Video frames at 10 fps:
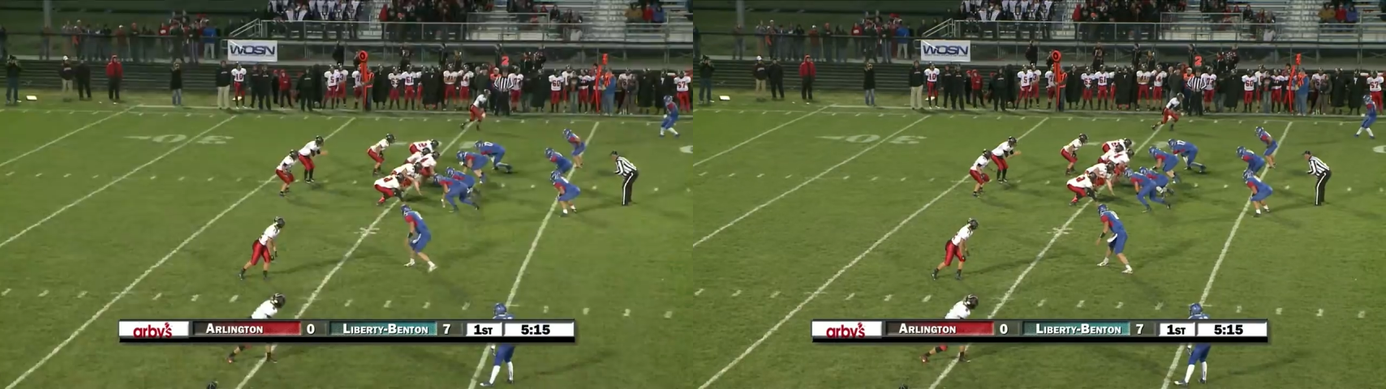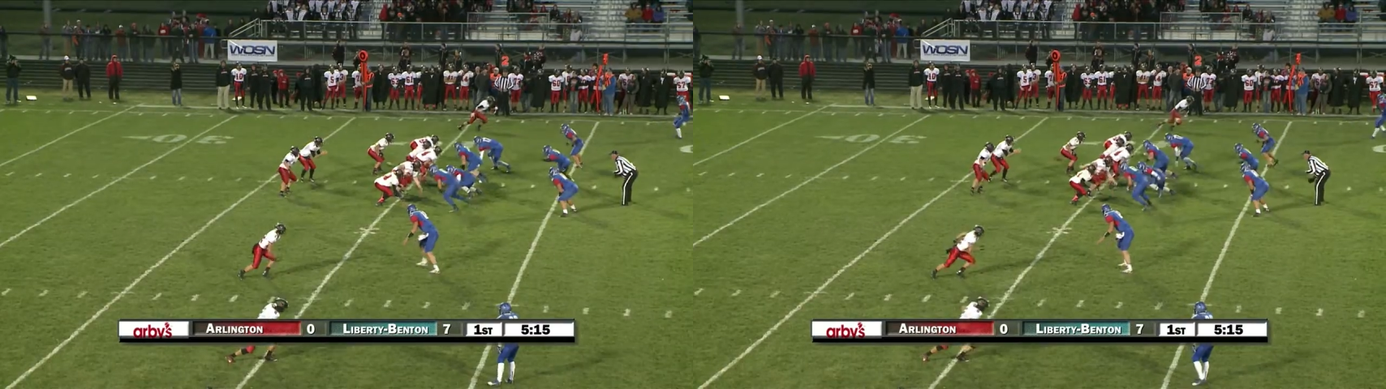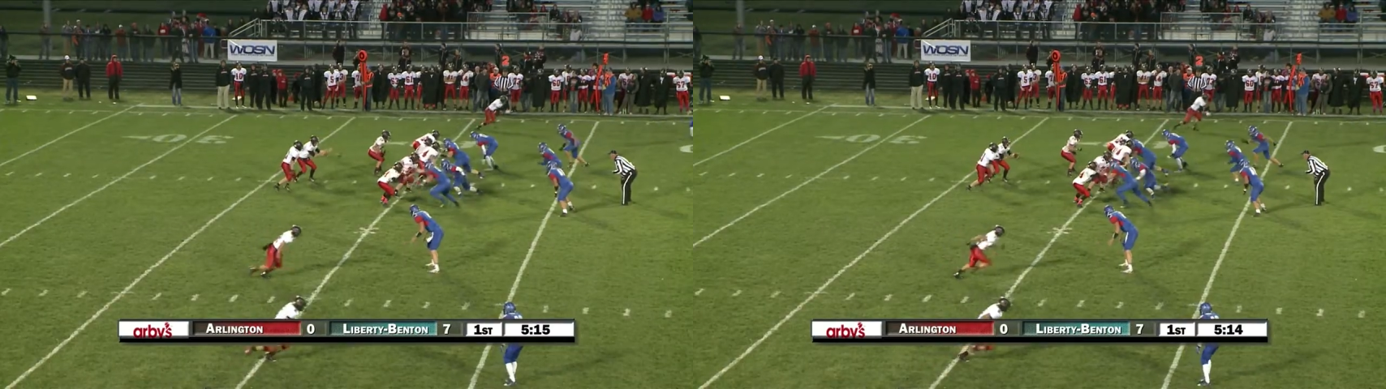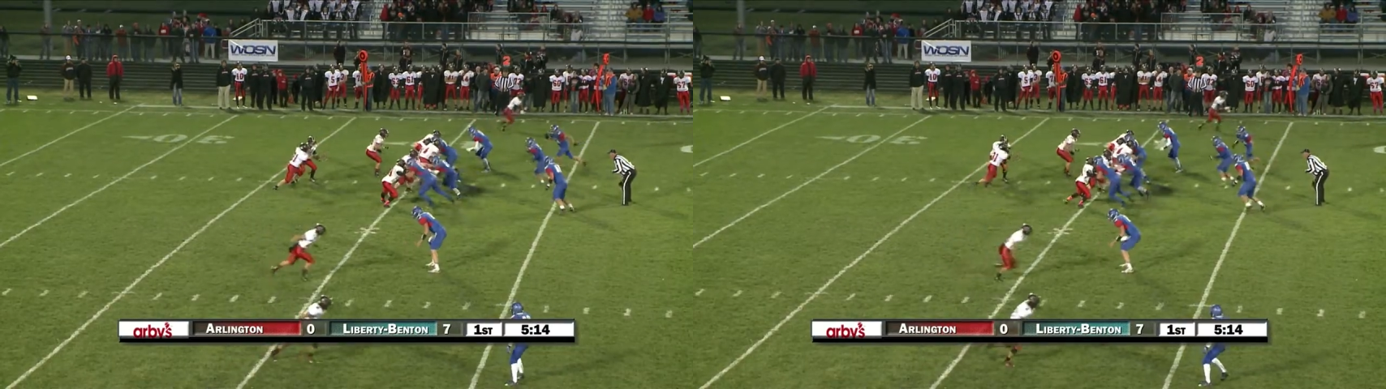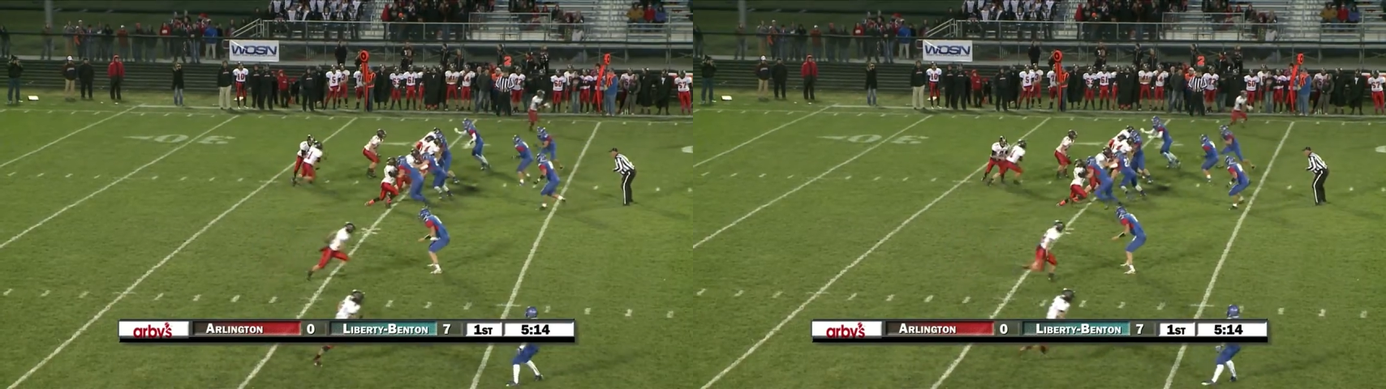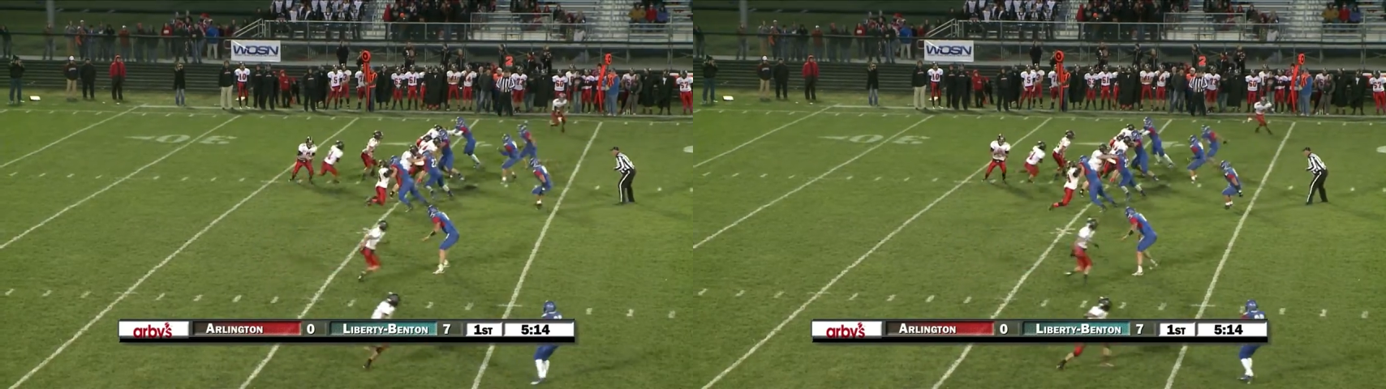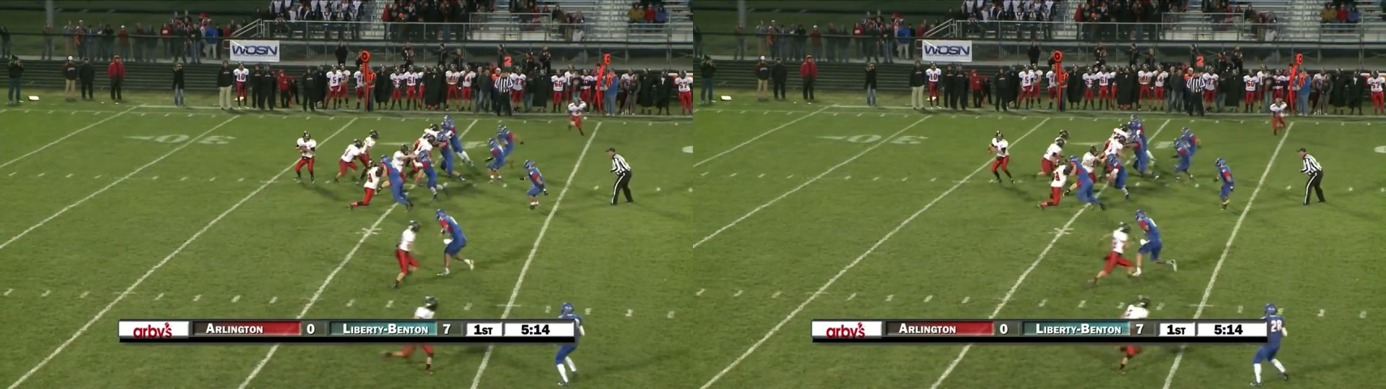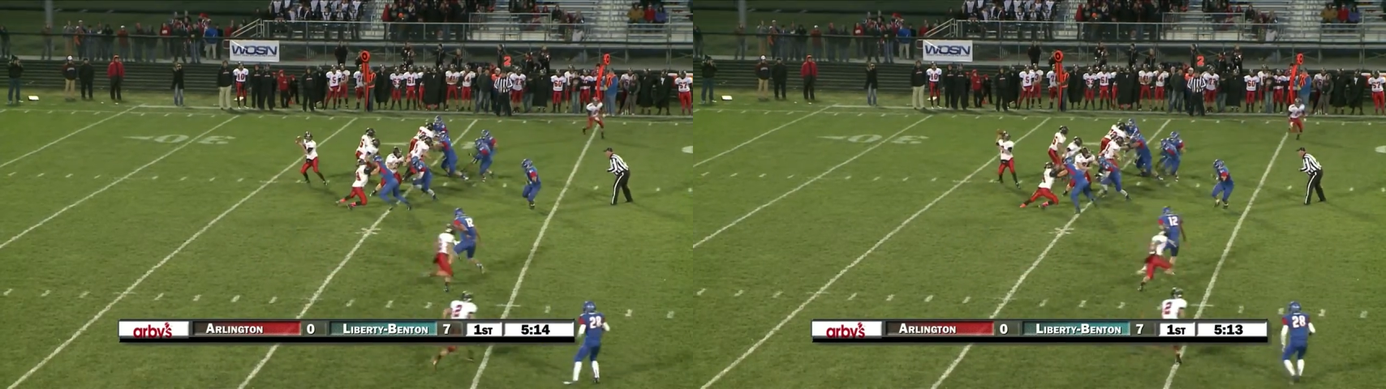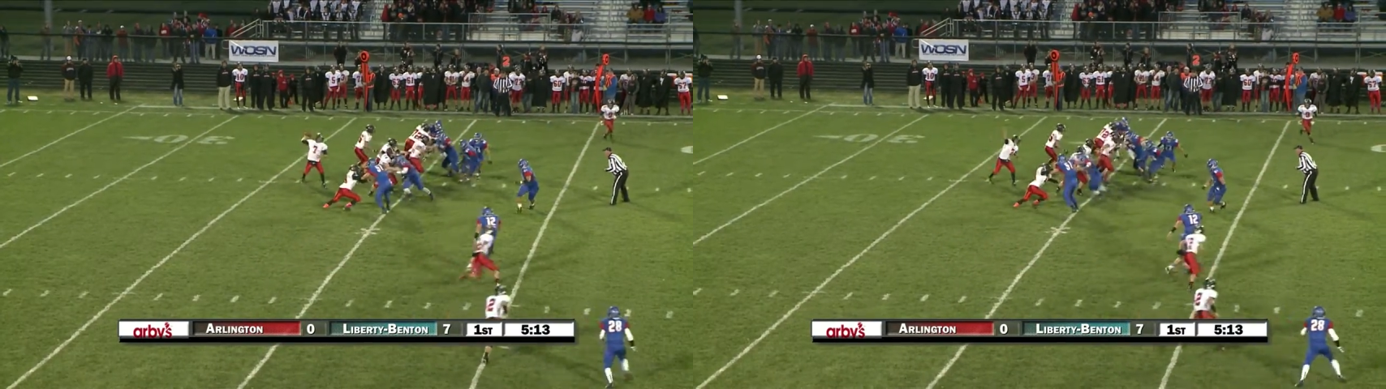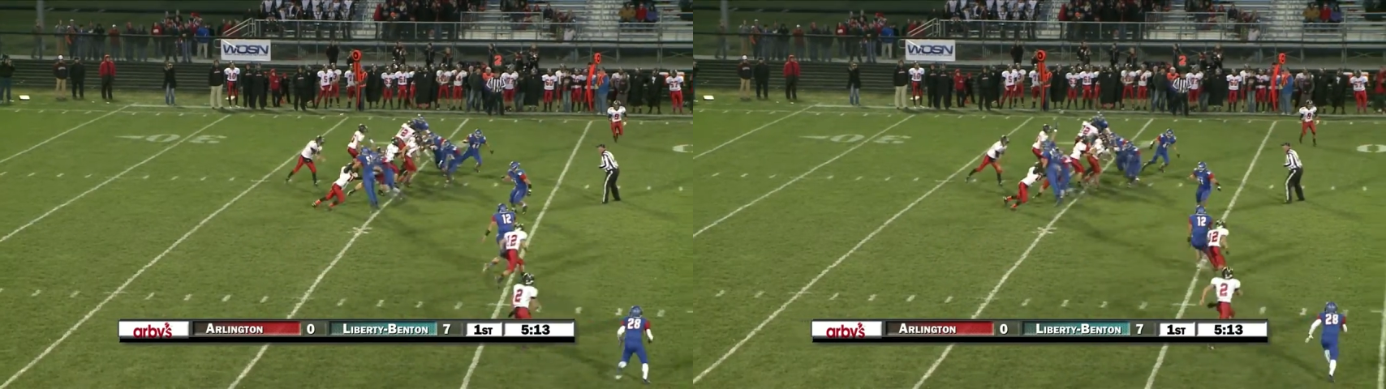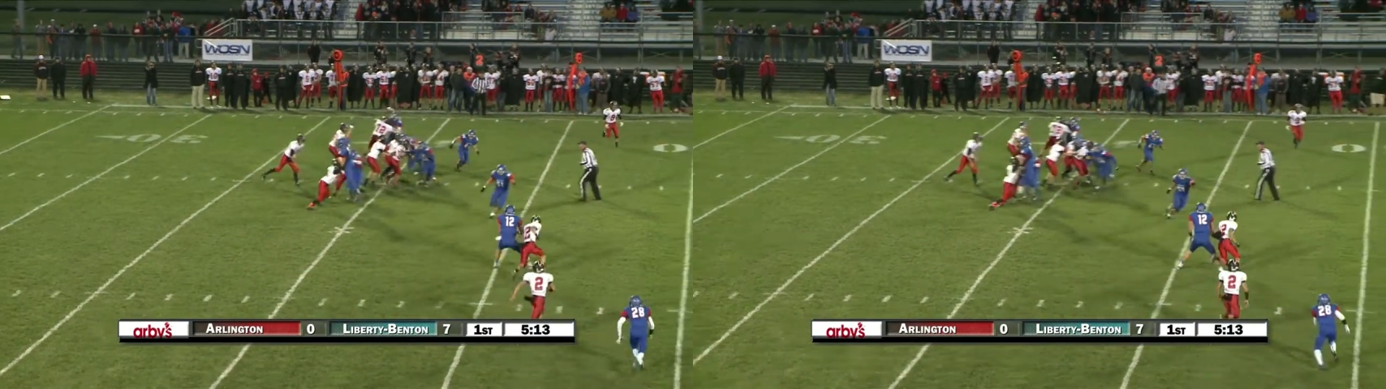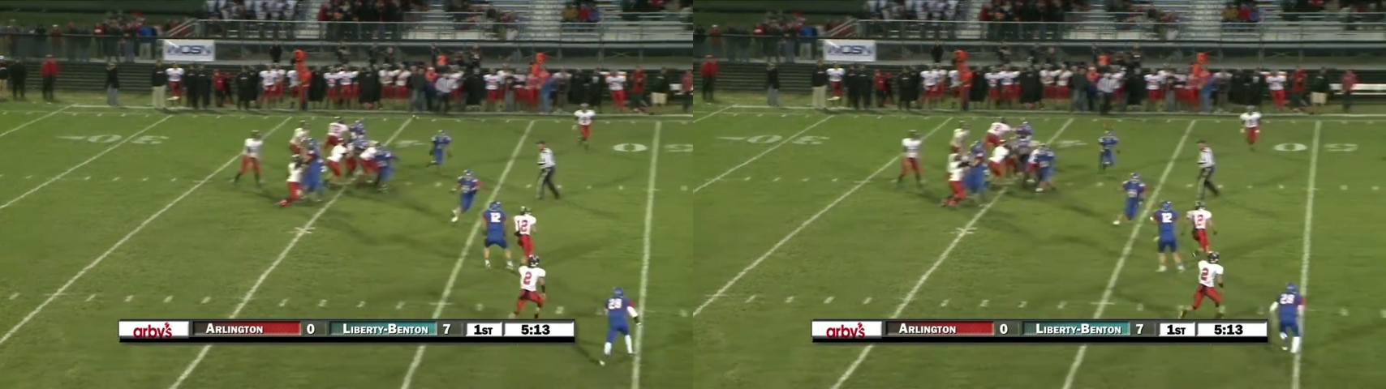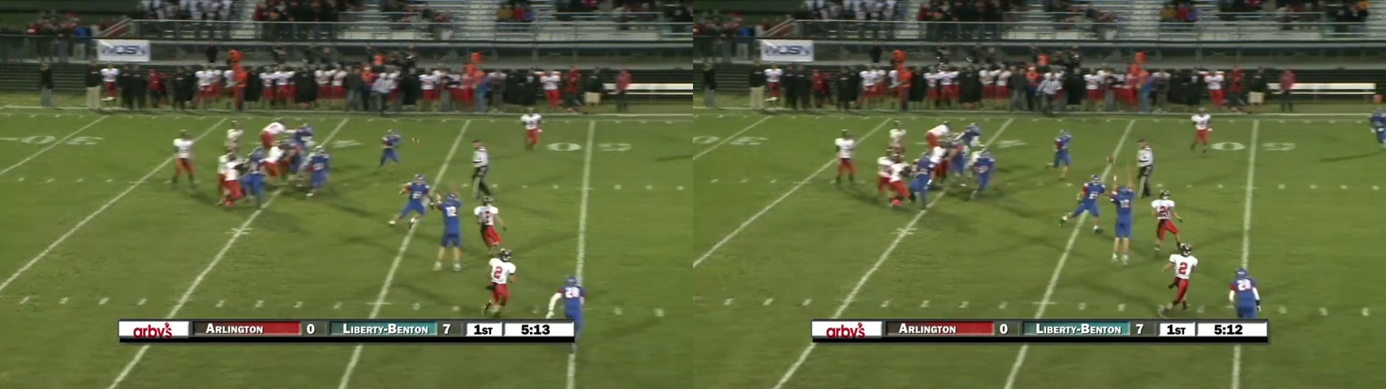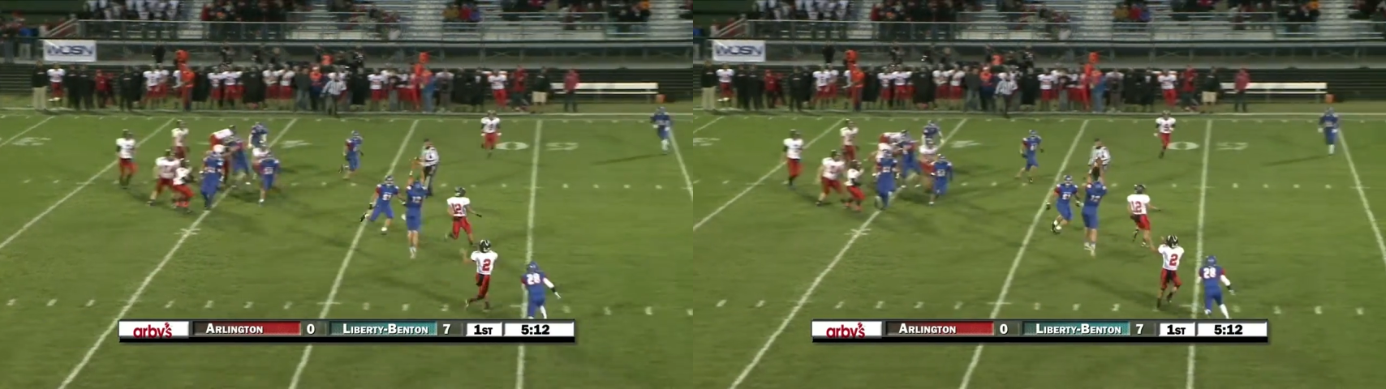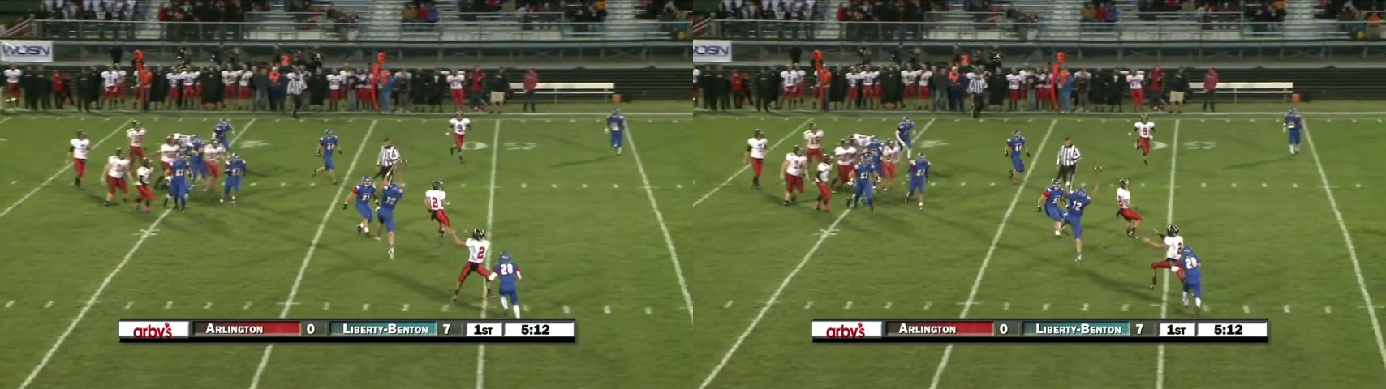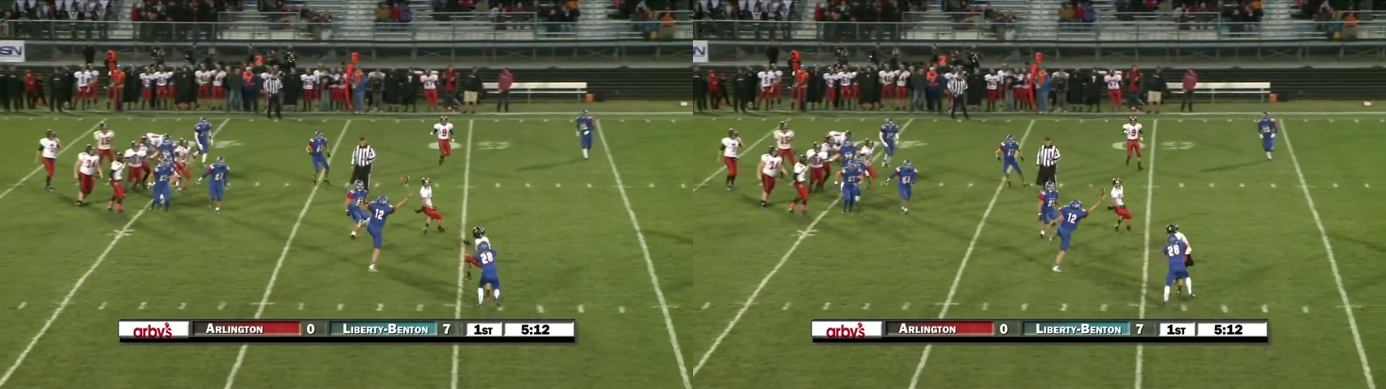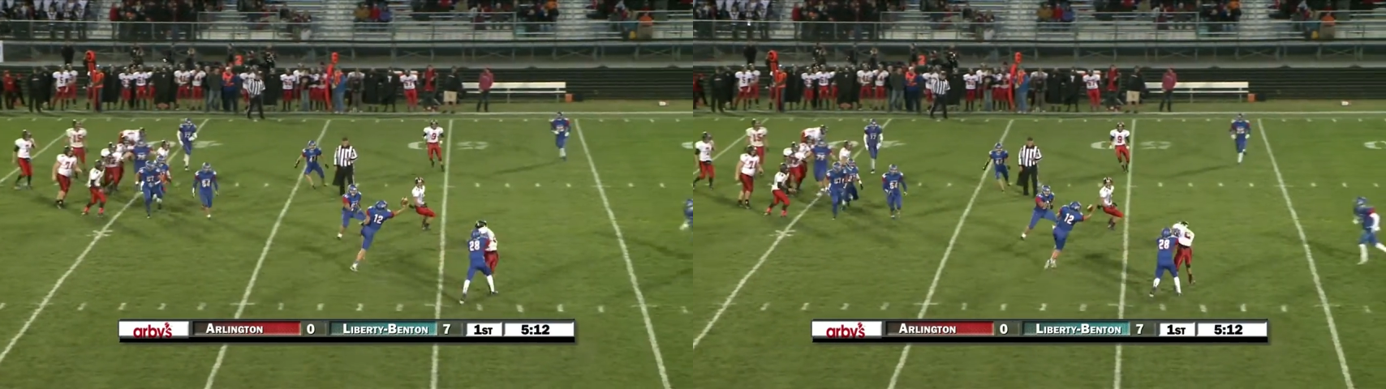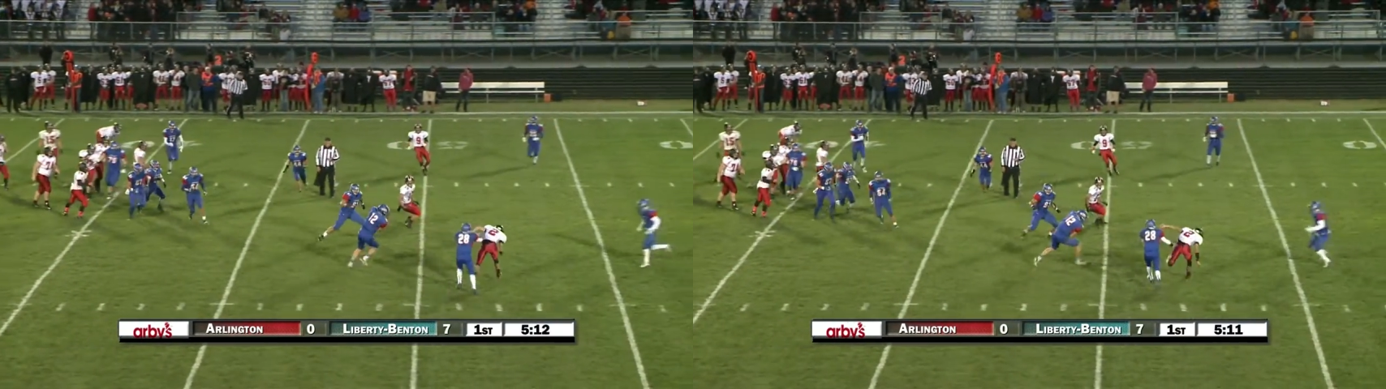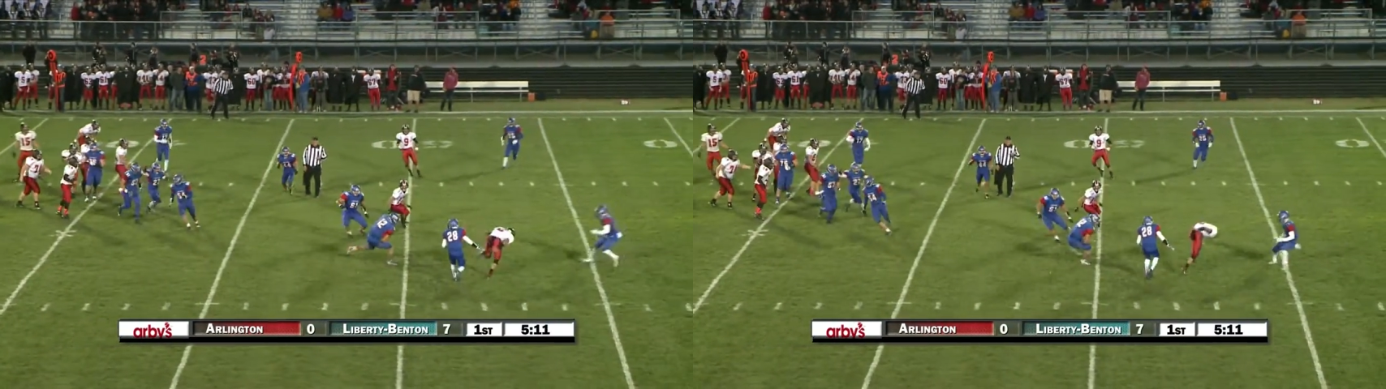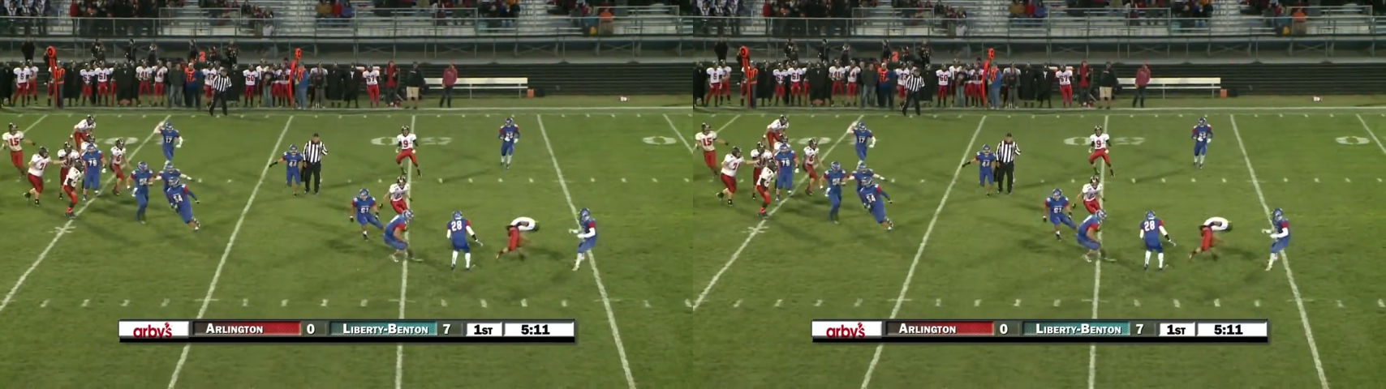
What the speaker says: [unreadable: no face in view]